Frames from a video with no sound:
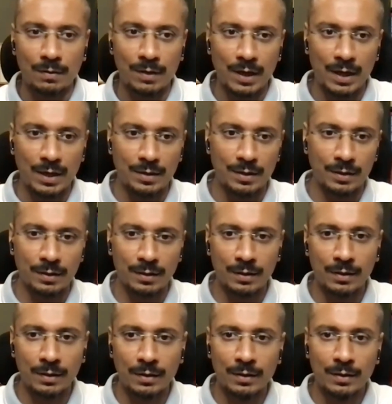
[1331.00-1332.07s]
All right.
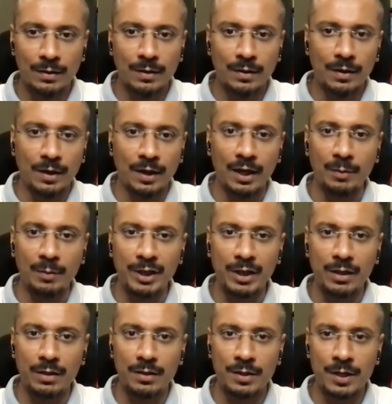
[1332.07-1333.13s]

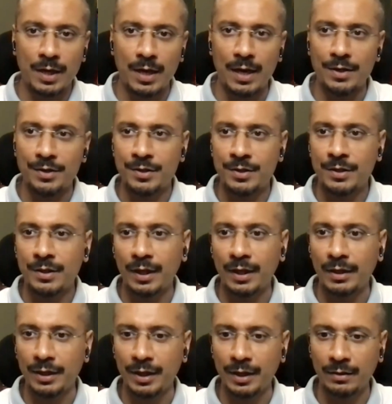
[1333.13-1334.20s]
Anybody else has
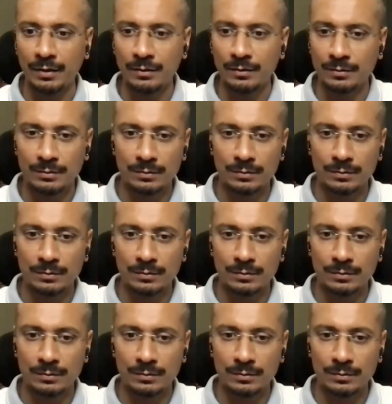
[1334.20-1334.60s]
anything?